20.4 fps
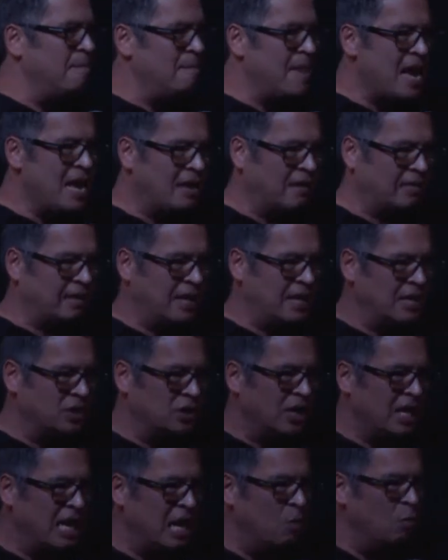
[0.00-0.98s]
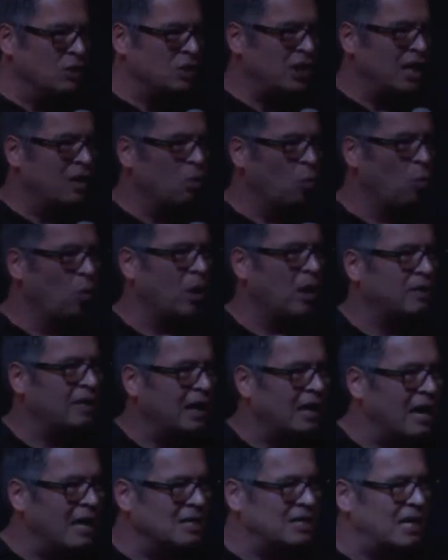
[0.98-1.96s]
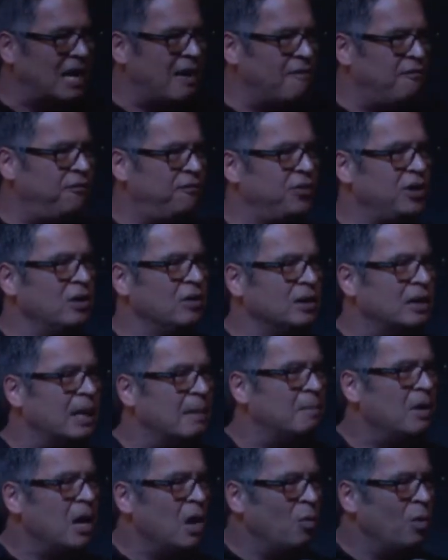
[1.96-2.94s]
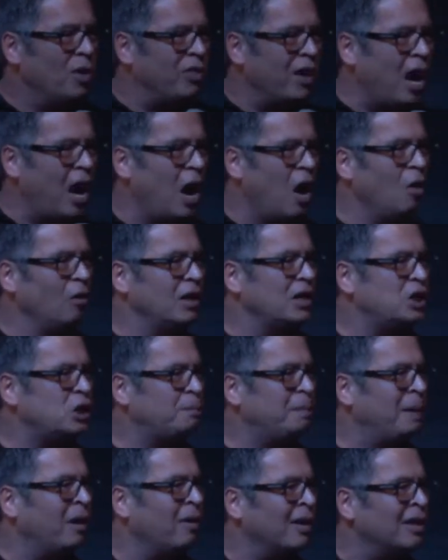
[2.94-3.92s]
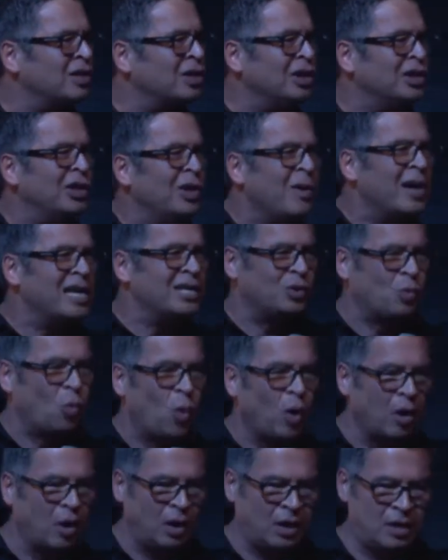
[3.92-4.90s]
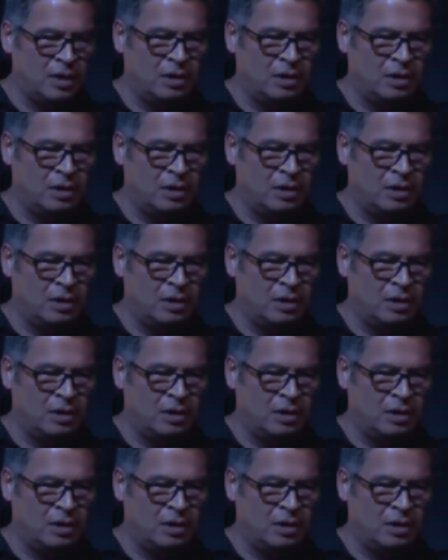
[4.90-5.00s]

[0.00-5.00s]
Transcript: make things. It was in work that God said, I filled him with the Holy Spirit to do his work.